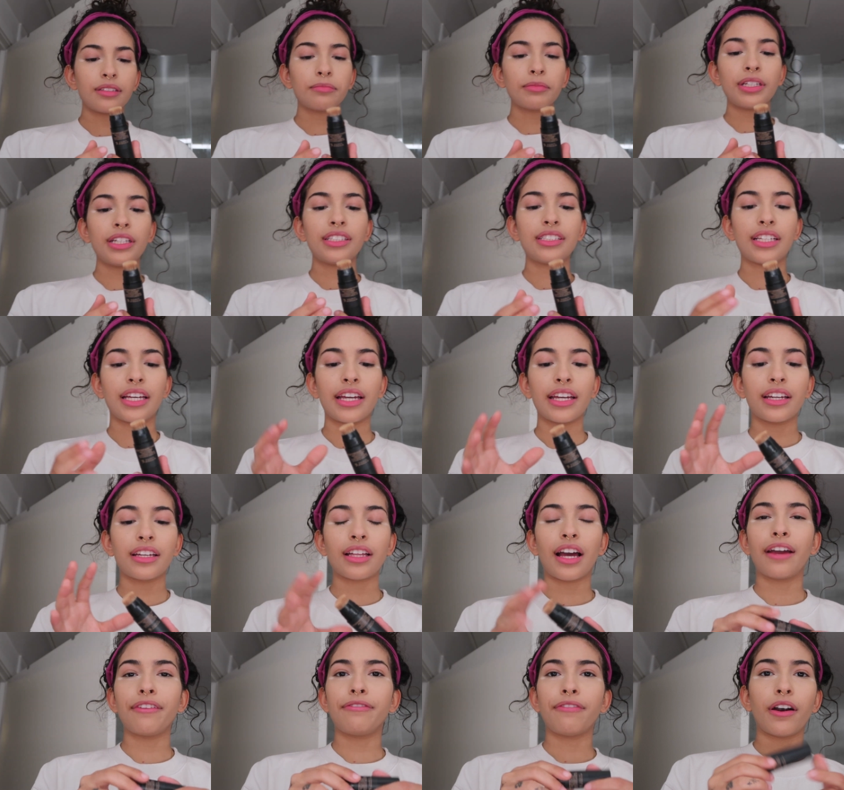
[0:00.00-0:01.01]
I'm gonna
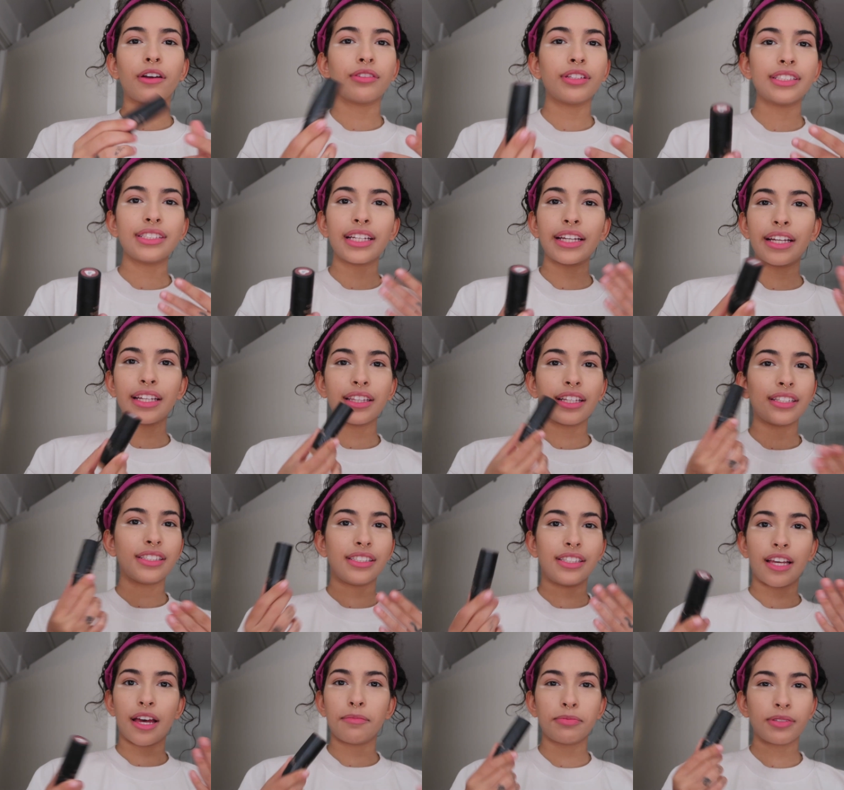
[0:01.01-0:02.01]
take, I found this like in the
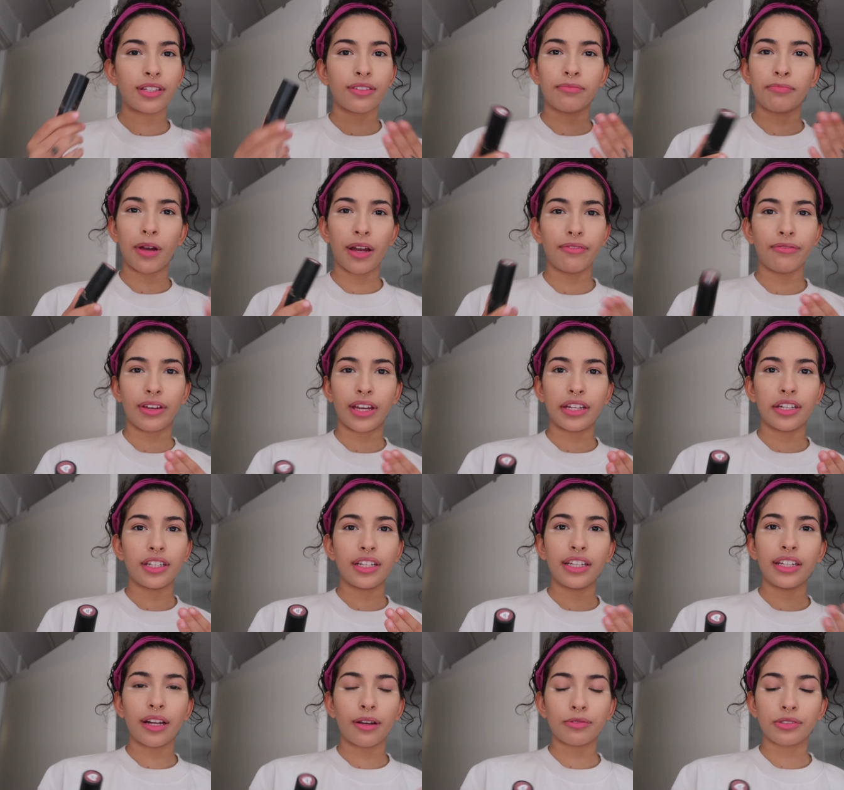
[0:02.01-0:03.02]
depths of my
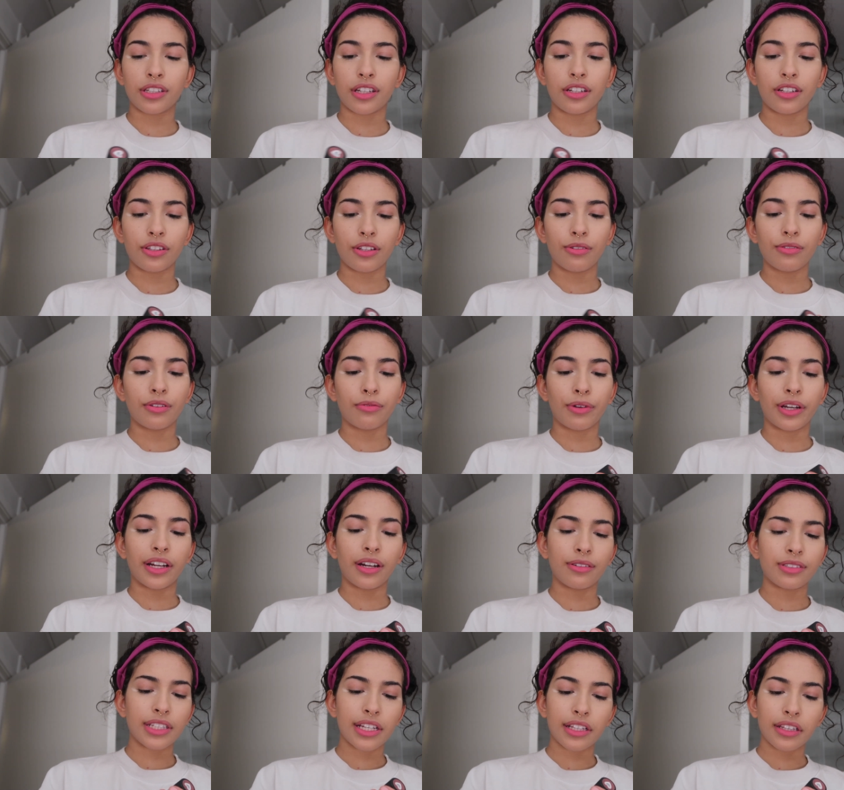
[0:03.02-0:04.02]
vanity and I was gonna throw it away and
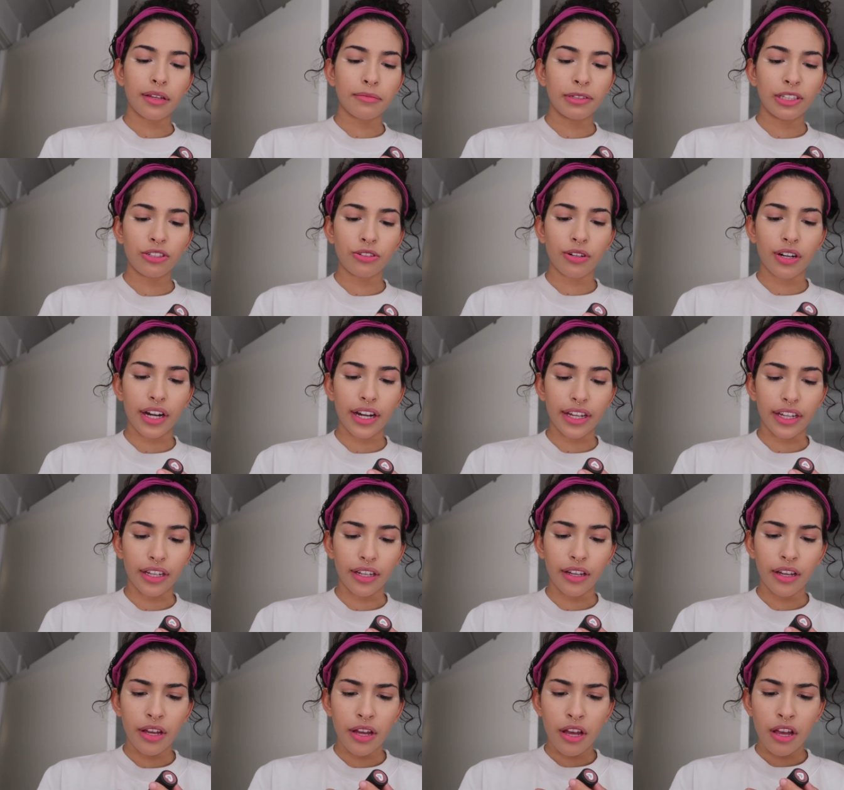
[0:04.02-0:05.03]
I was like, let me try
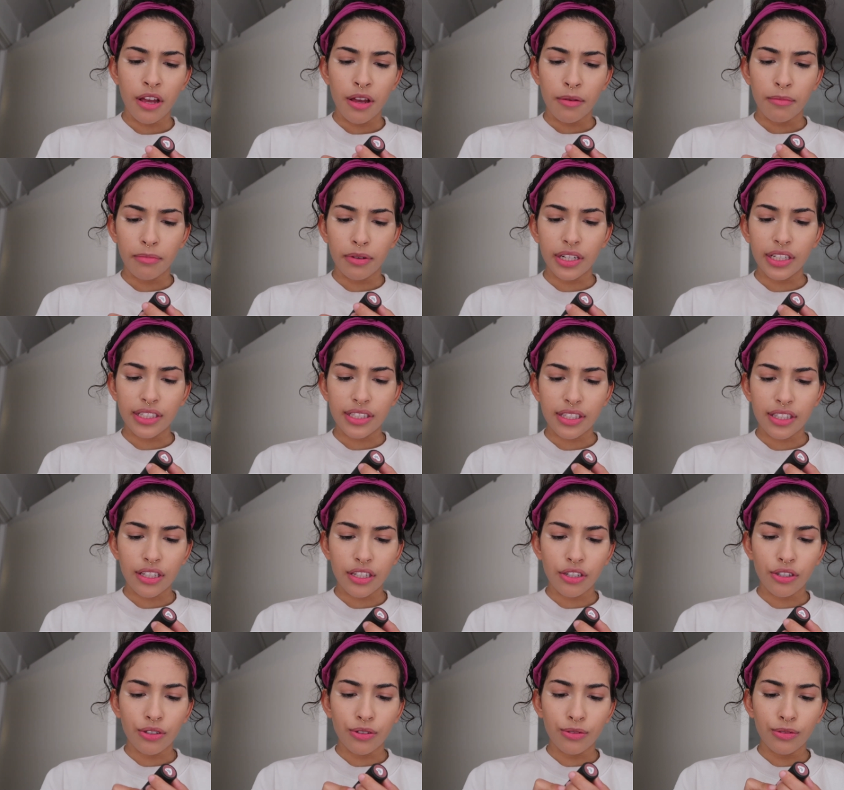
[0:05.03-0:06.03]
it. But it's the
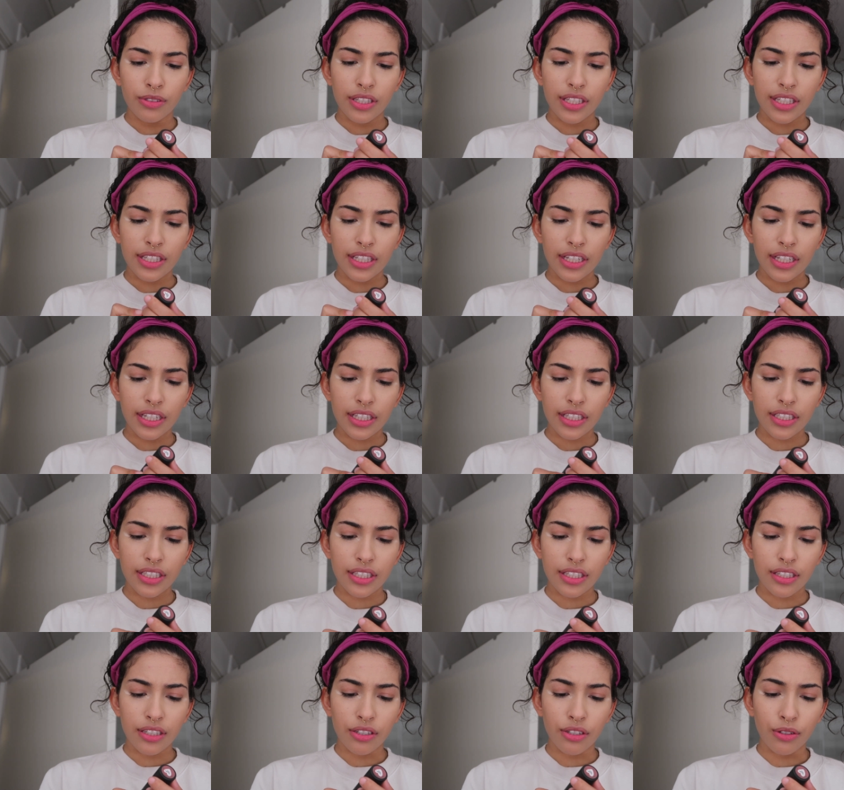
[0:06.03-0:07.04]
Nude
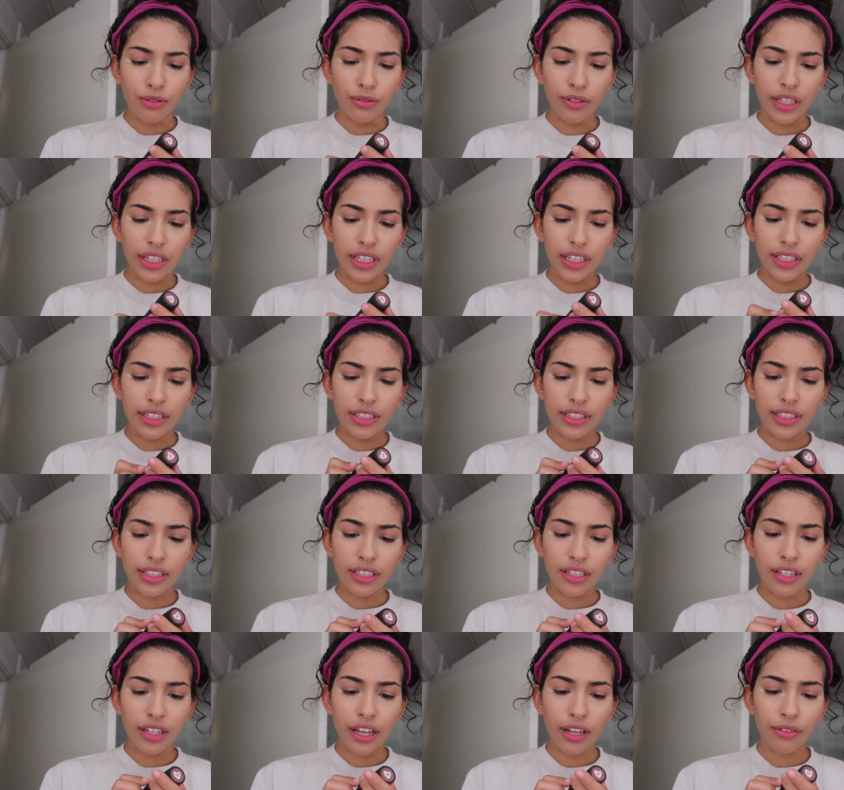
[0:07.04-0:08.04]
Sticks
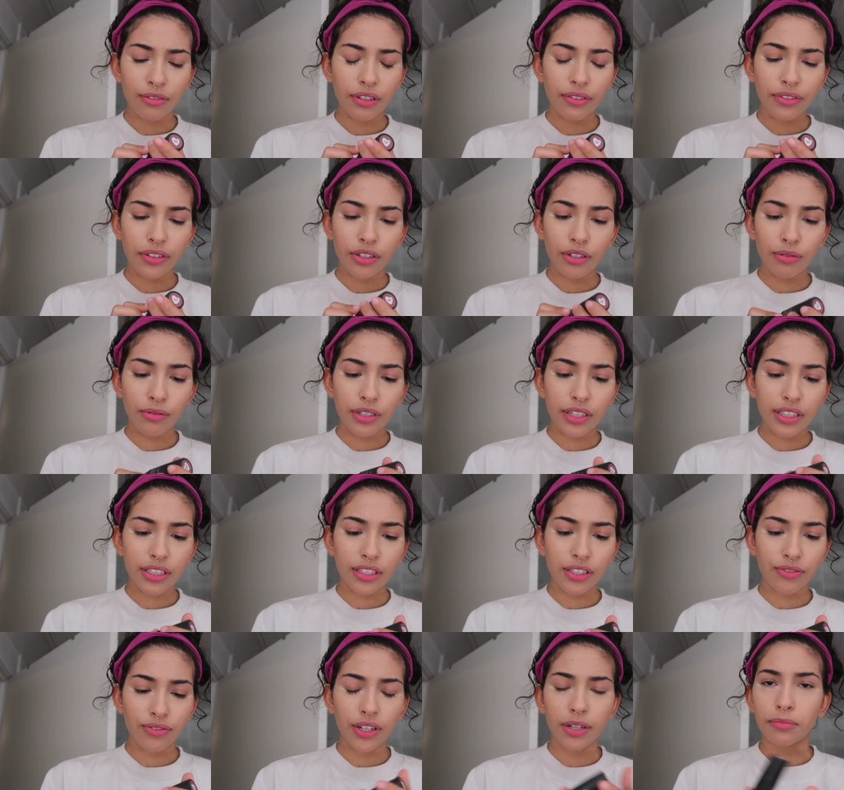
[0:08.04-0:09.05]
Nudies. I don't even know where
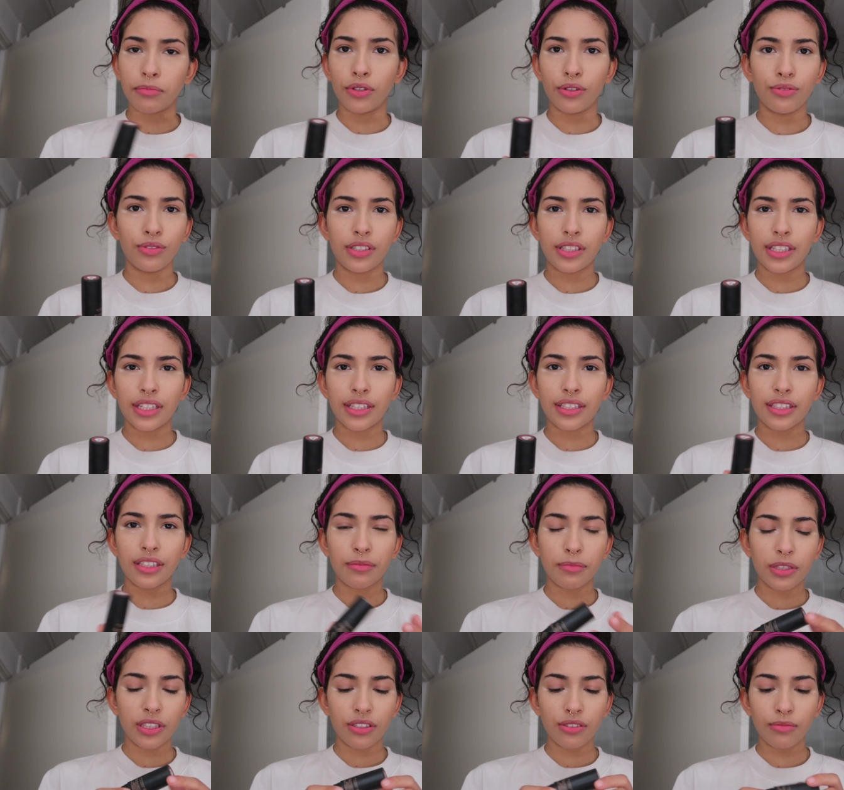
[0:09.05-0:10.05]
this is from. Nude Sticks,
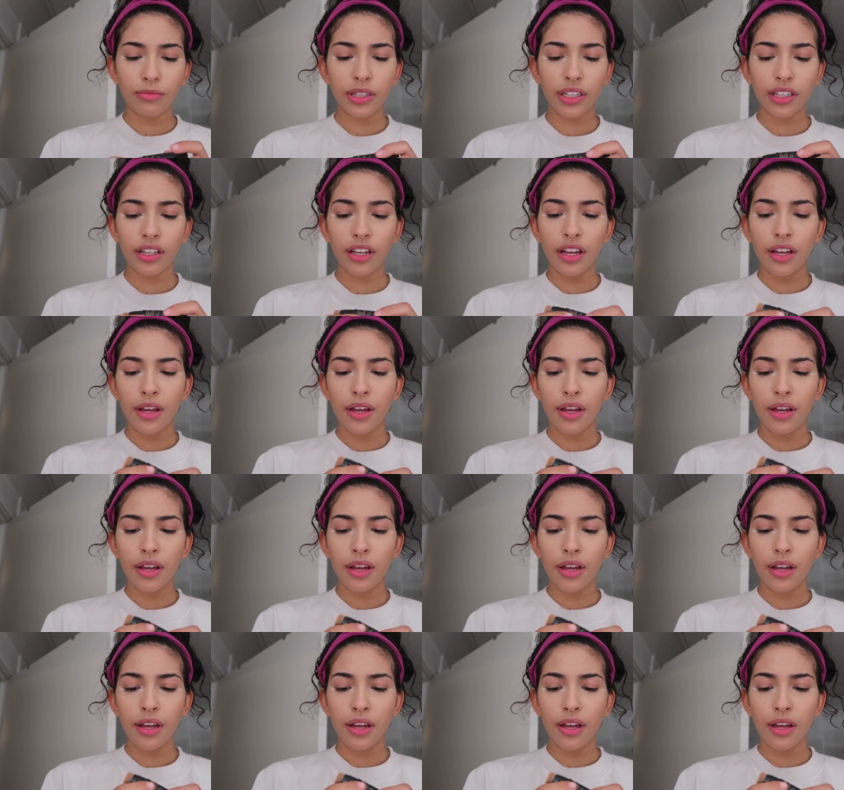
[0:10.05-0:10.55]
I'm assuming.